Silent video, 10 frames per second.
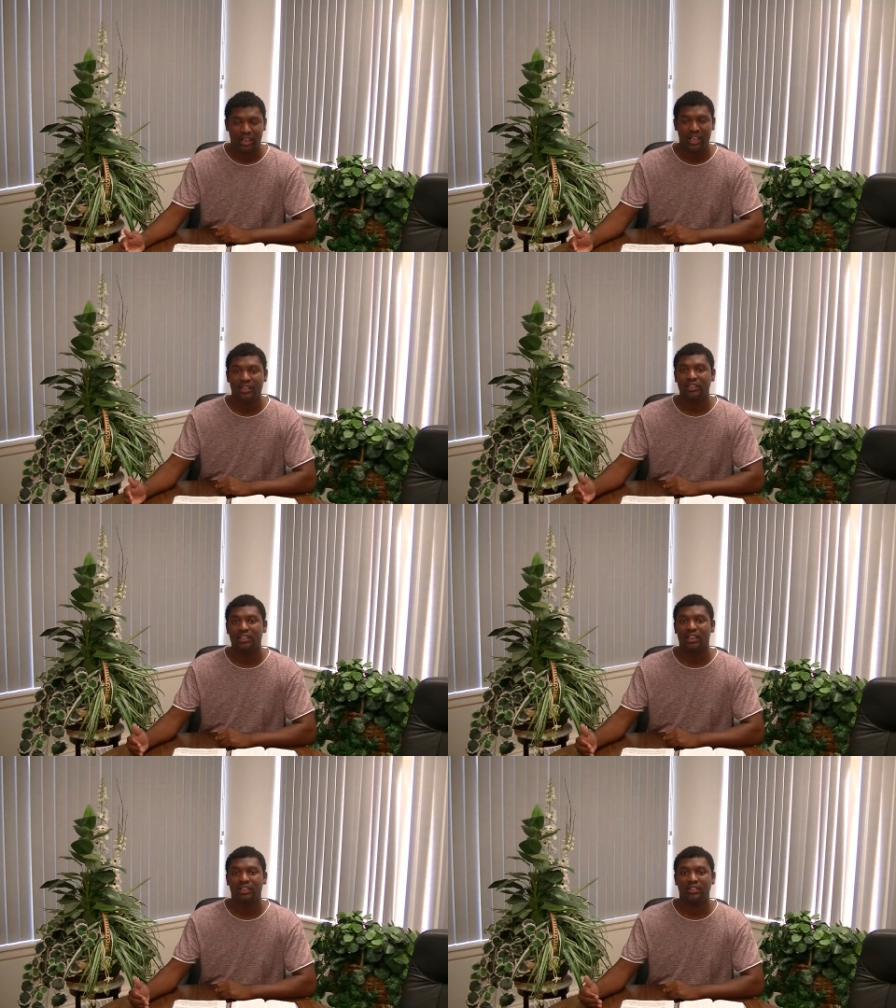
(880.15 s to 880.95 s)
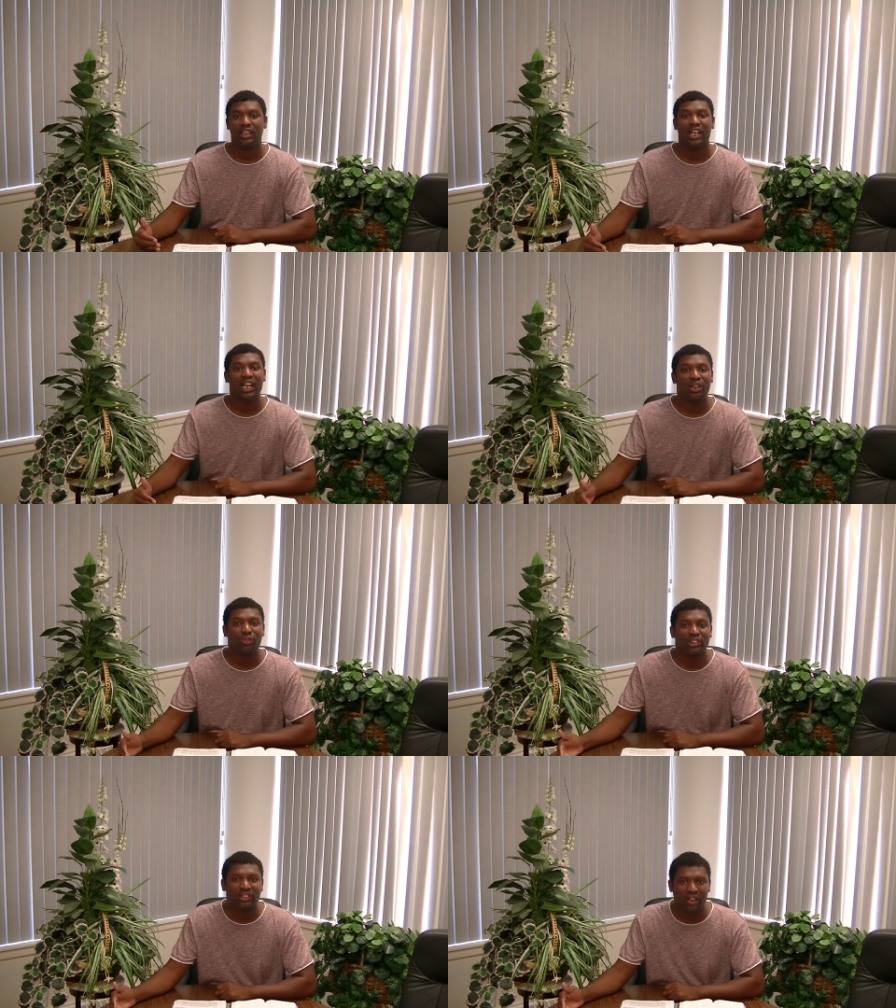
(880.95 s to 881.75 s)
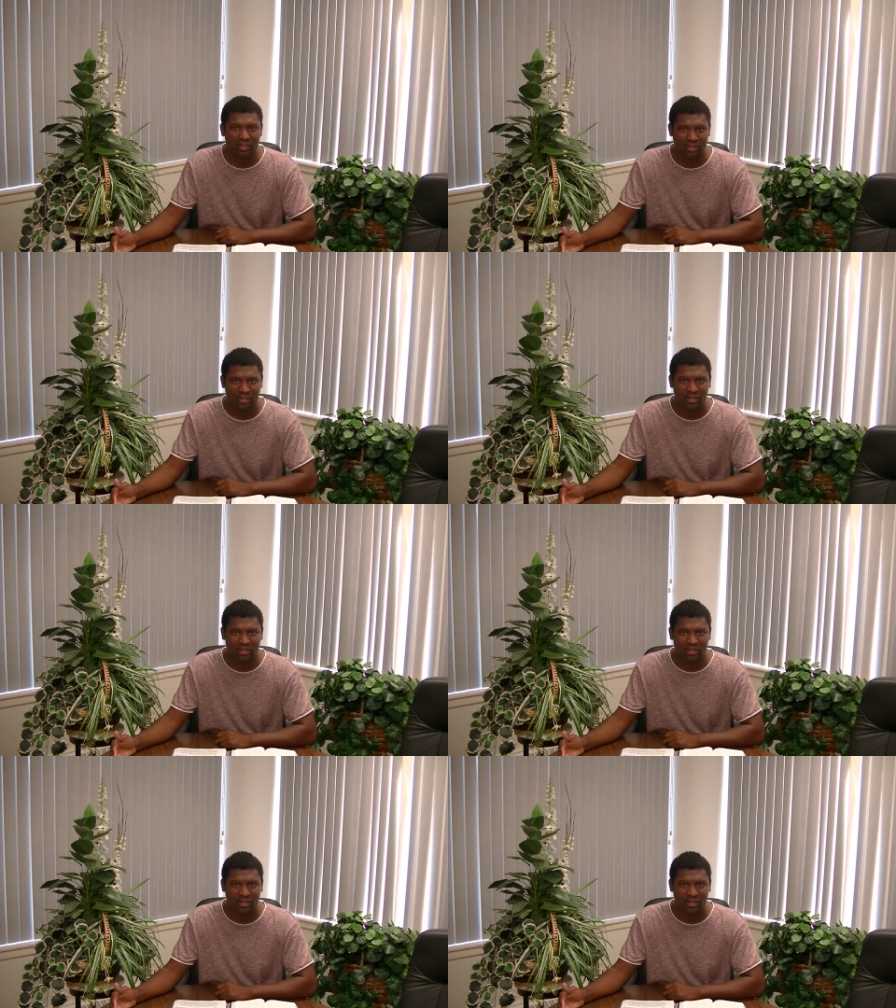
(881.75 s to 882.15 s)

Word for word: He sees the end result.